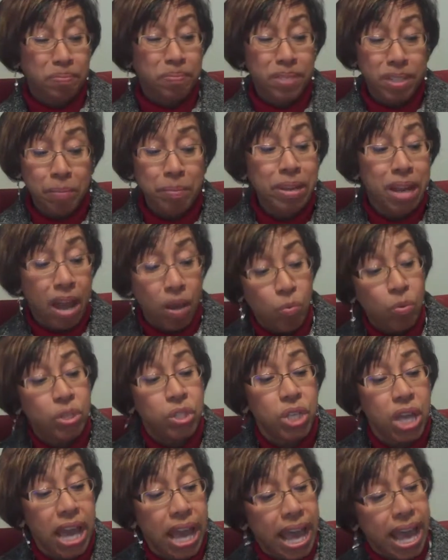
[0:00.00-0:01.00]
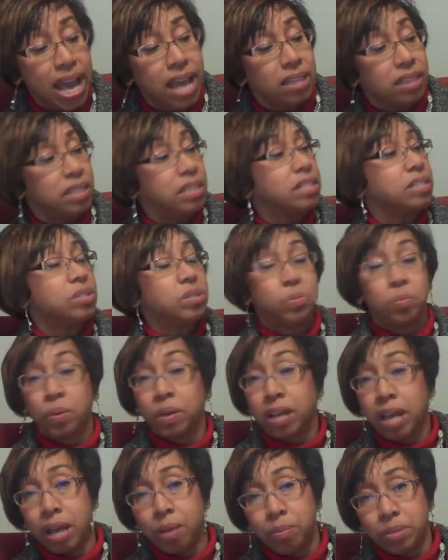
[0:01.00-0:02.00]
I wish I had this
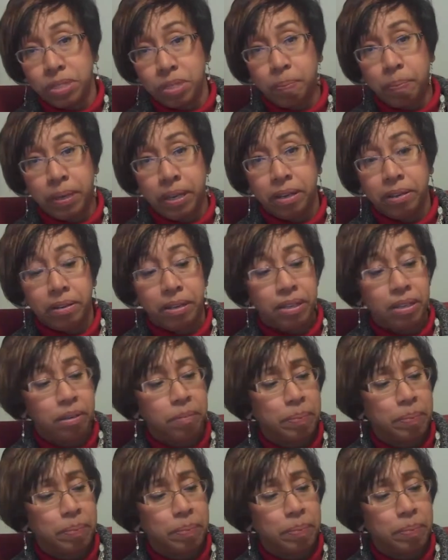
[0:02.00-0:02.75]
when I was a parent,